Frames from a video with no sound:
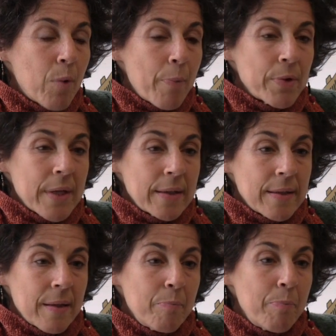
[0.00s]
represents
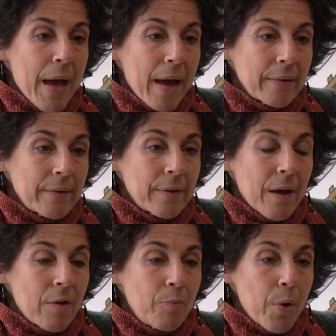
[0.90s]
the best
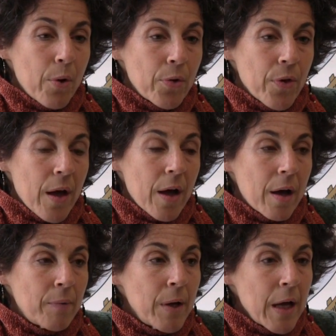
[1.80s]
of both
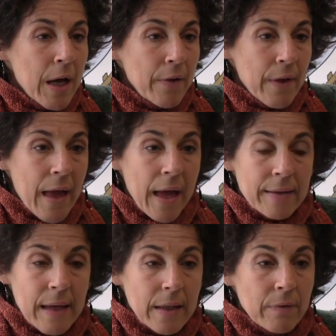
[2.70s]
the
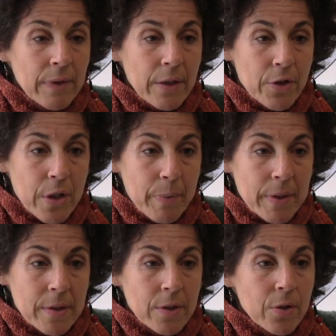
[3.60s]
Executive Leadership
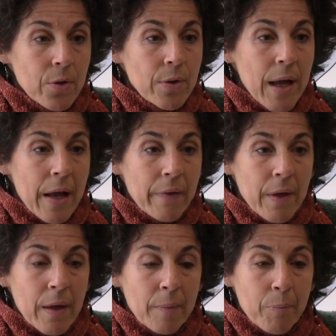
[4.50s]
Institute and
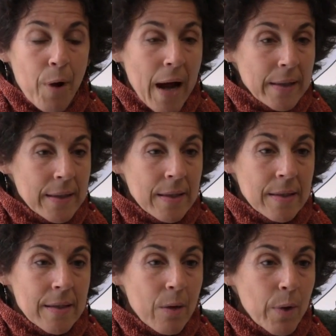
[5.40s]
the
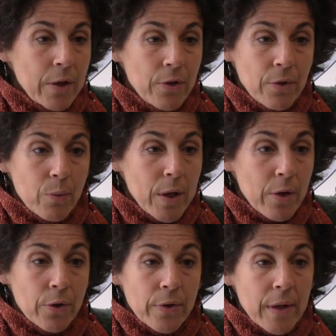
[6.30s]
practices that we
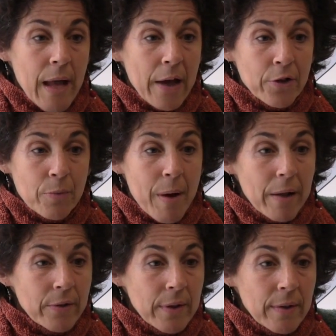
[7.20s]
use in the National
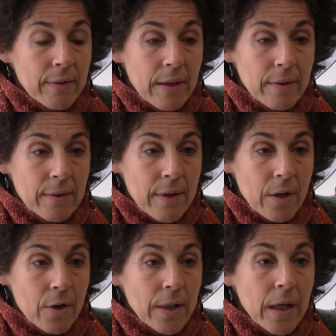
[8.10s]
Policy Consensus
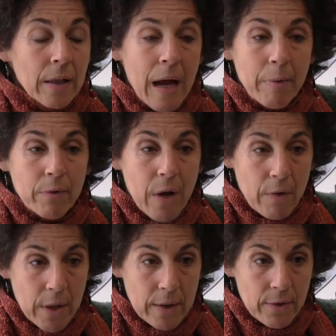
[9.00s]
Center in collaborative
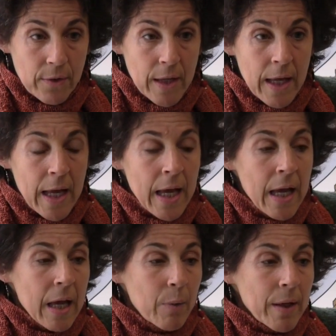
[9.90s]
governance.
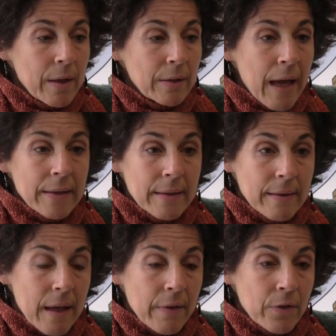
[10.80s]
And we like to
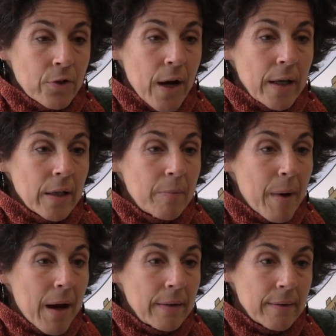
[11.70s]
say that the training
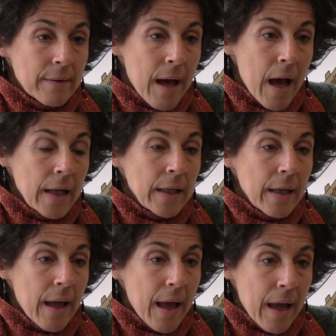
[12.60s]
combines
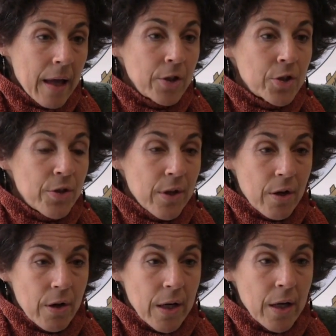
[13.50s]
cutting-edge
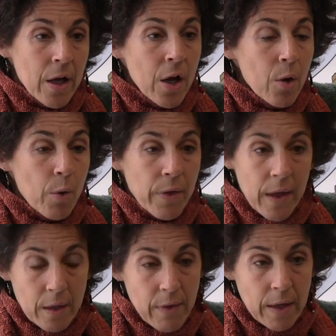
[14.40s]
theory with
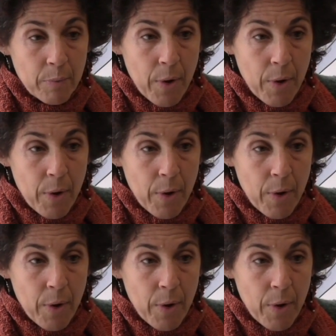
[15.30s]
innovative